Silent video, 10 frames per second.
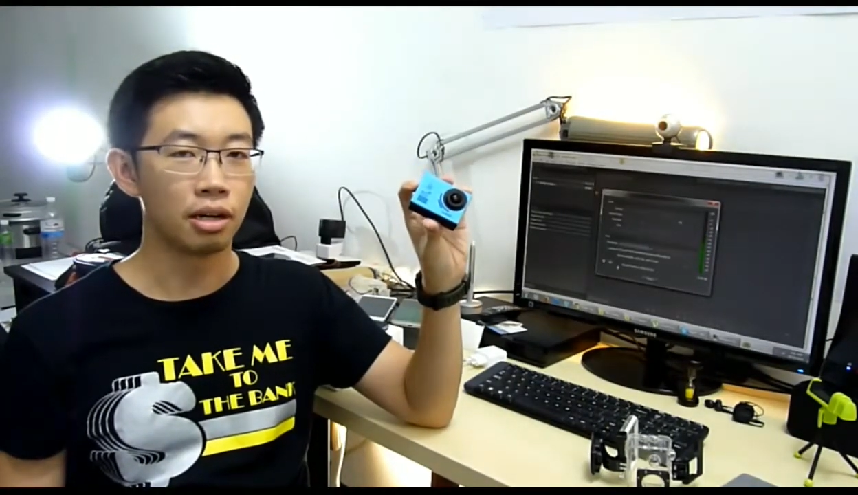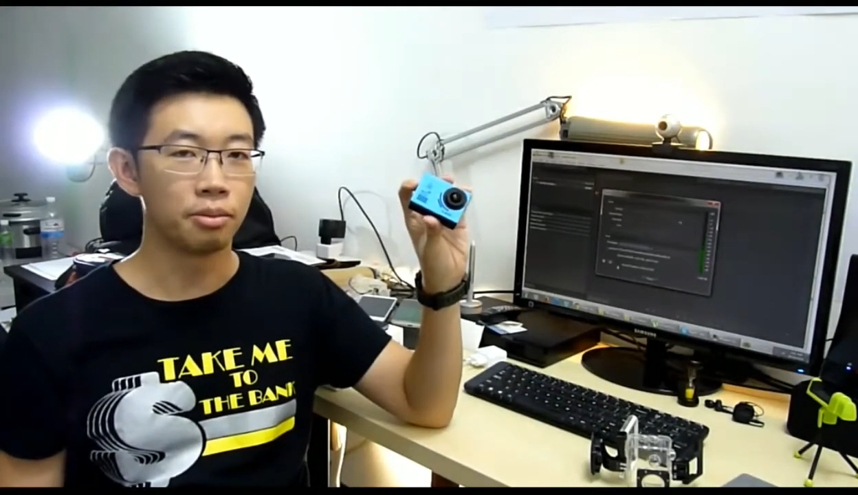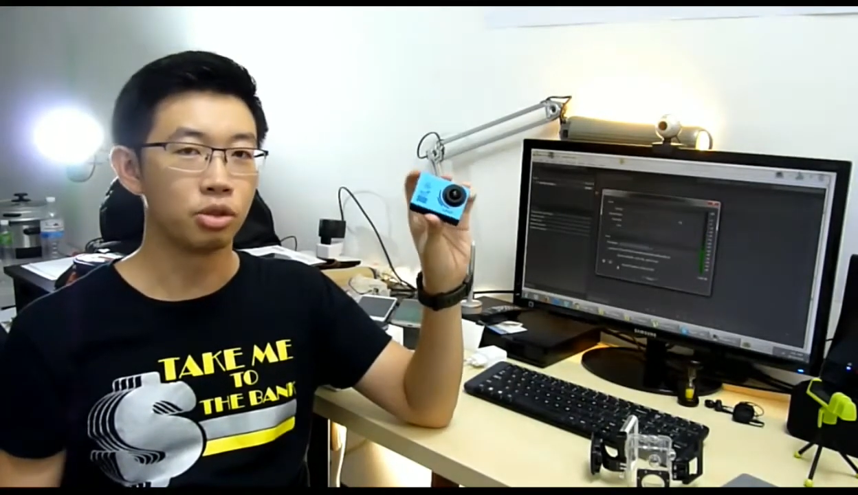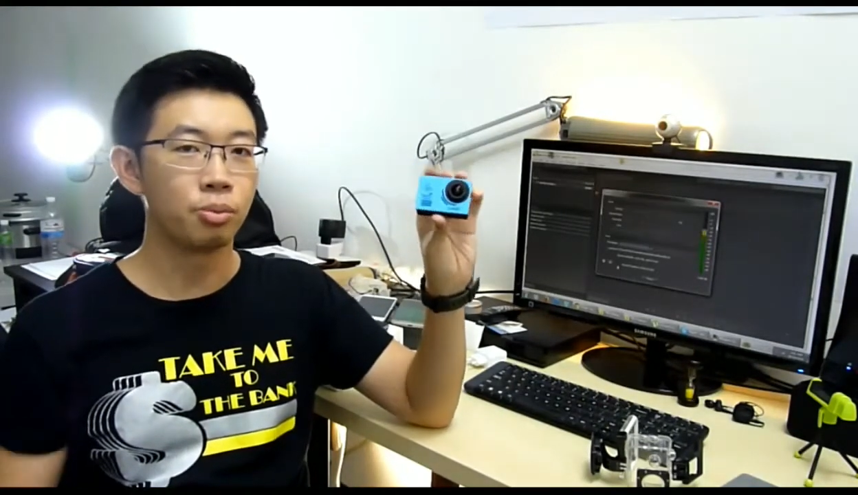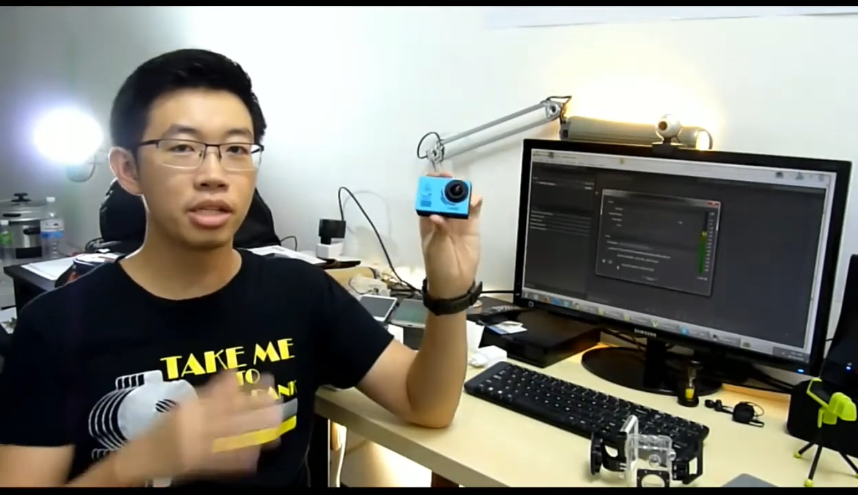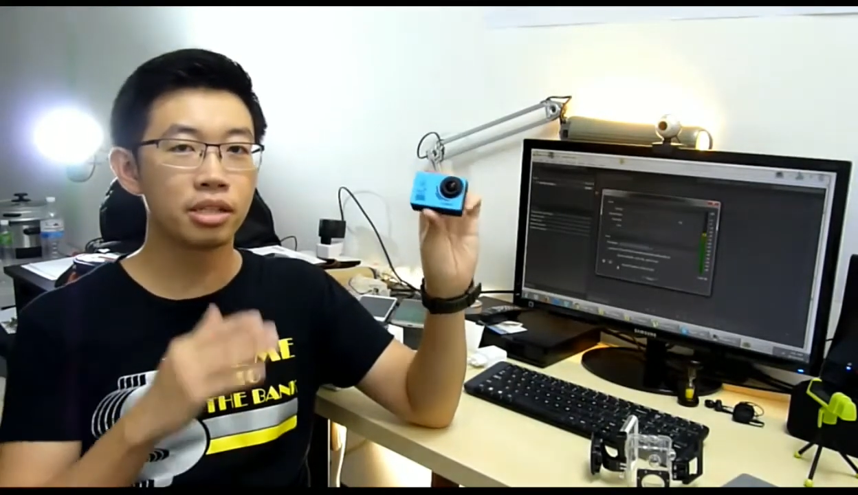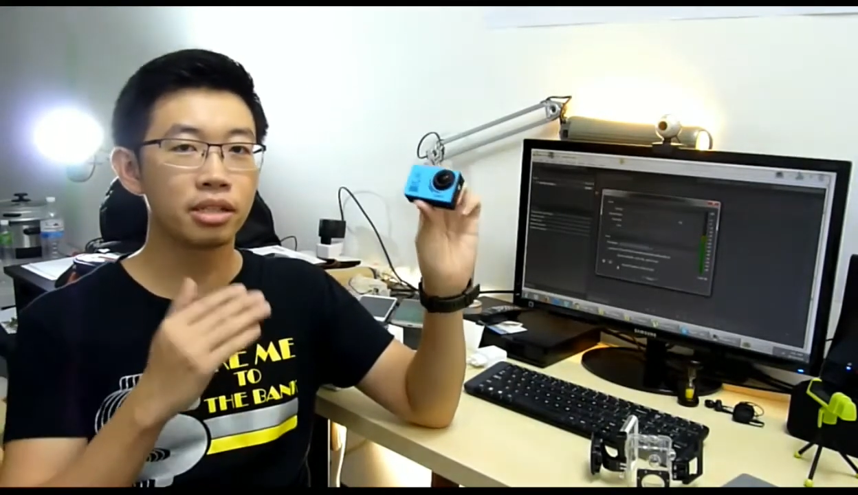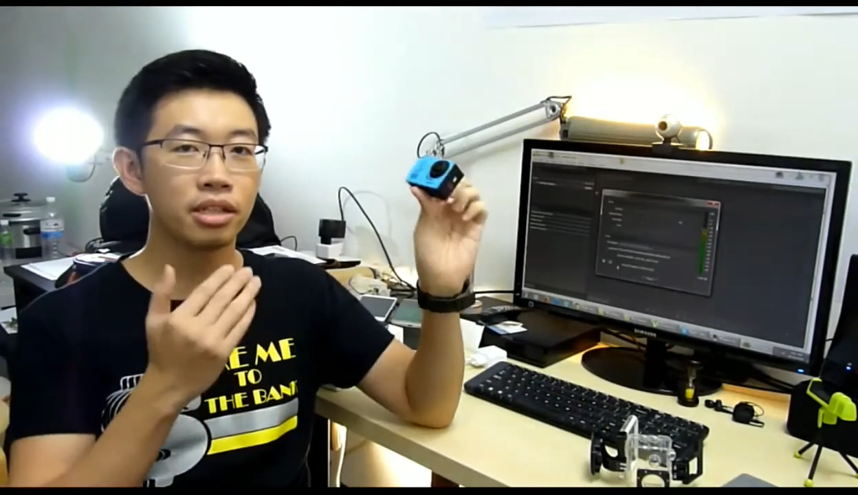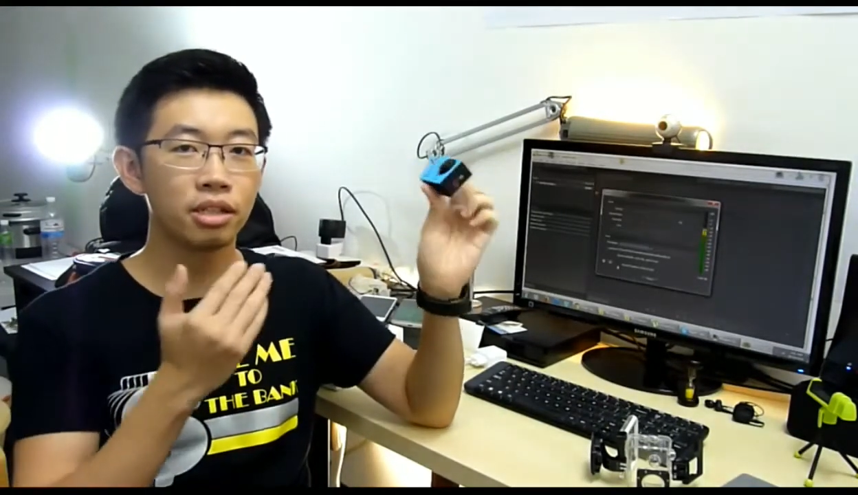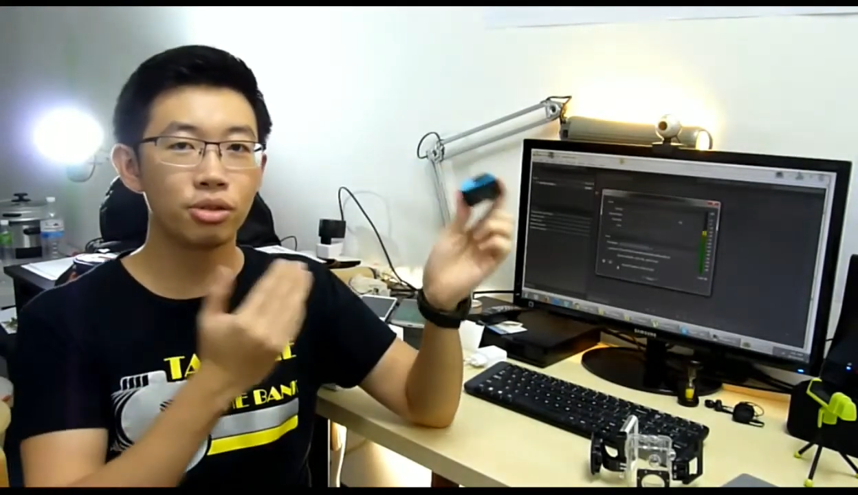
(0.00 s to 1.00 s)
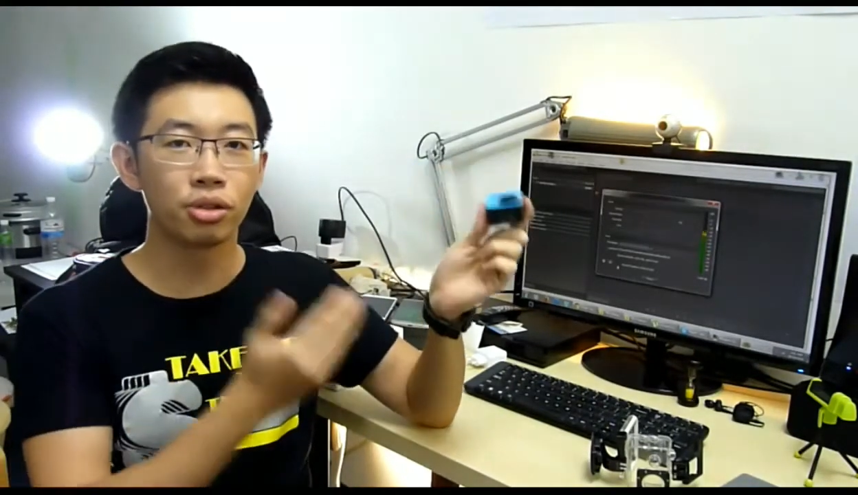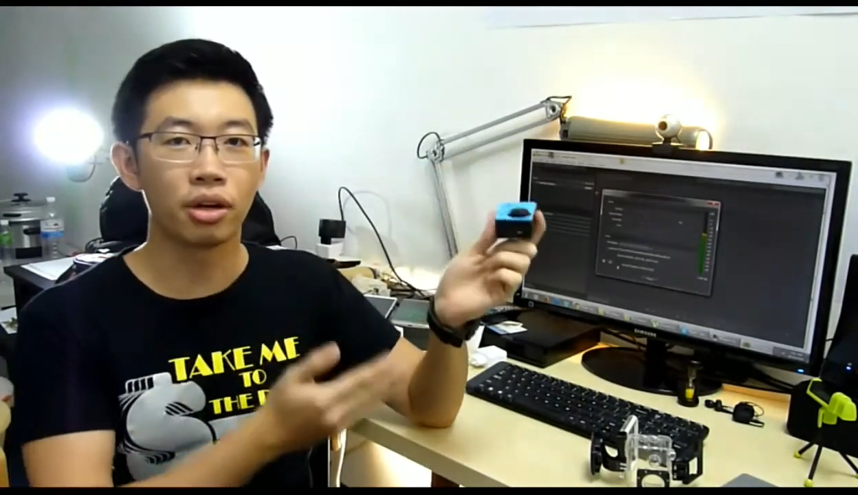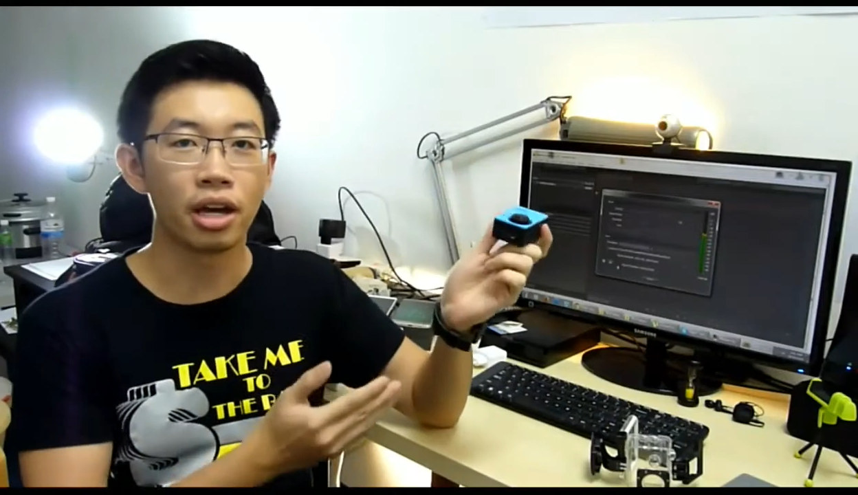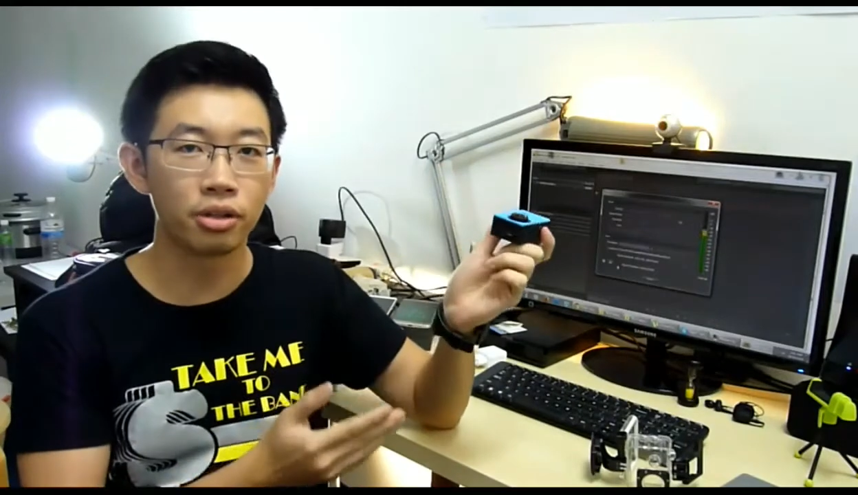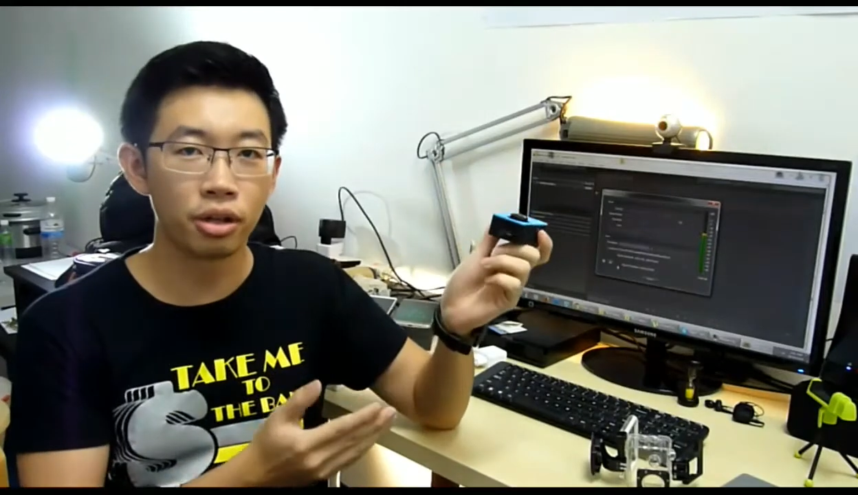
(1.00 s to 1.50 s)
You basically use your
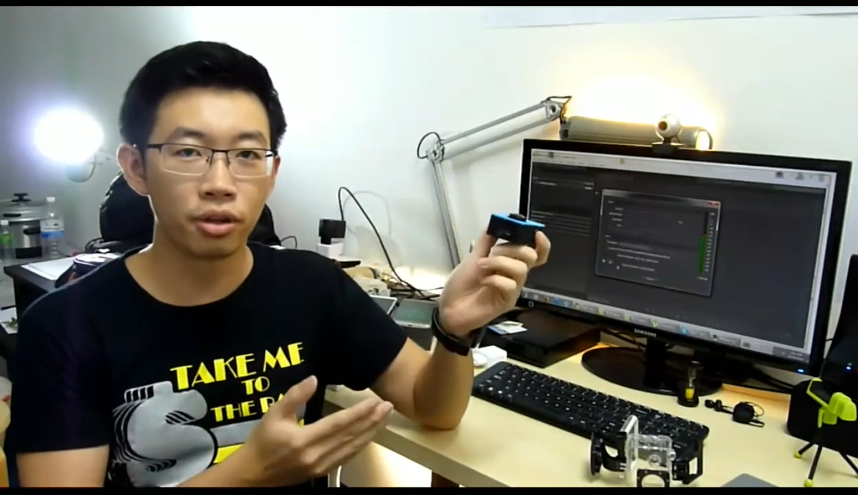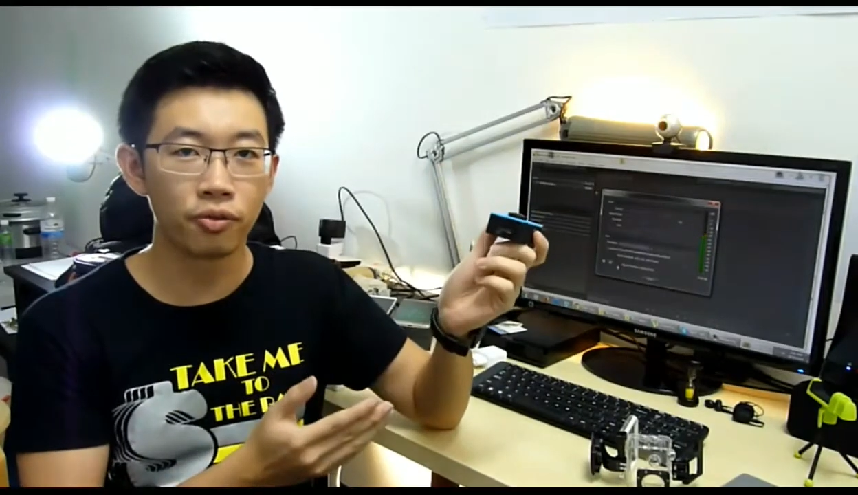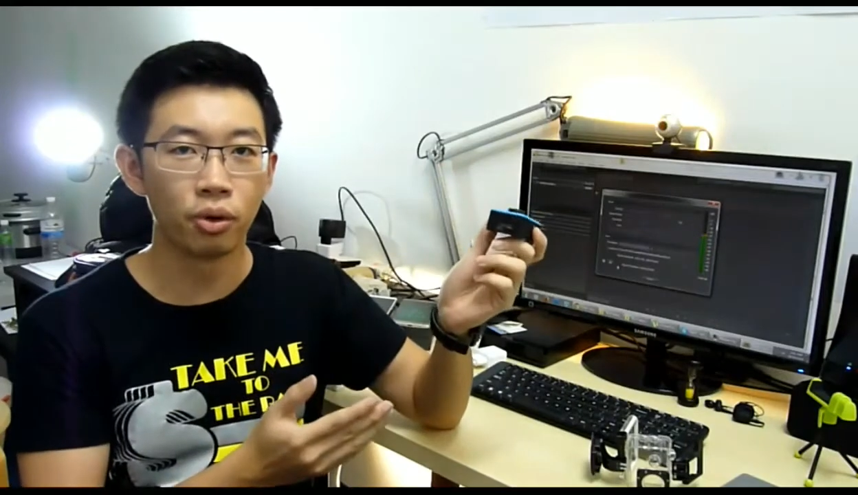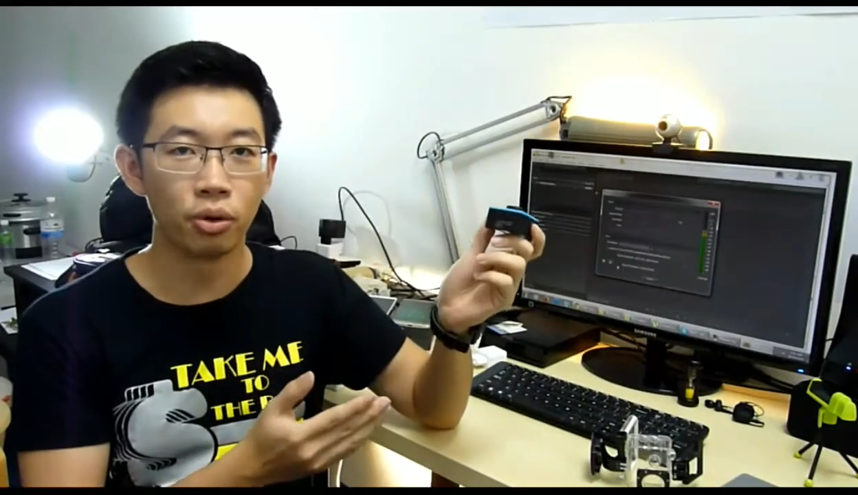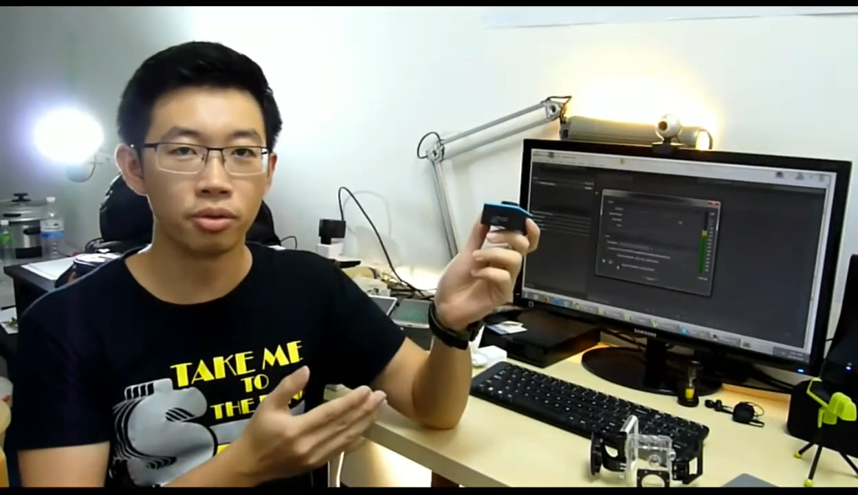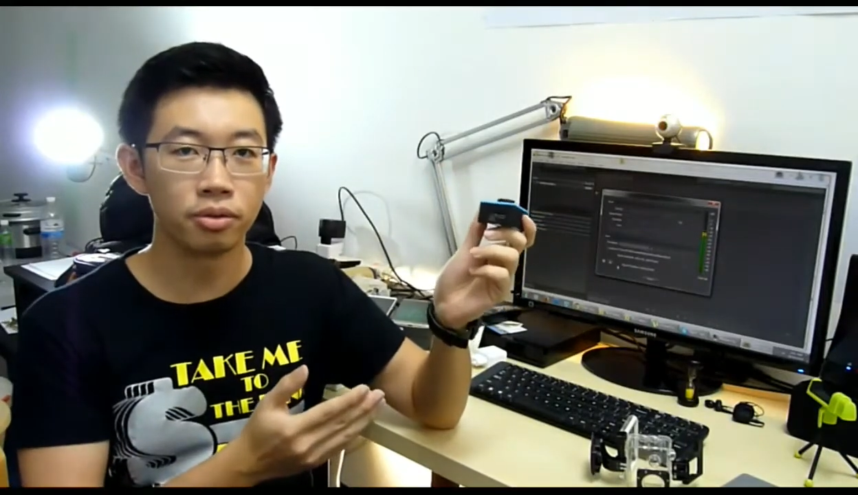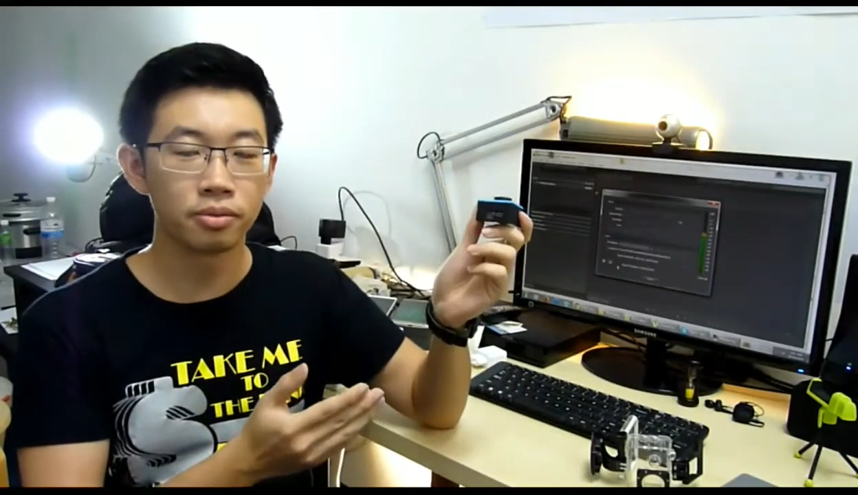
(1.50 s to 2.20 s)
Android phone,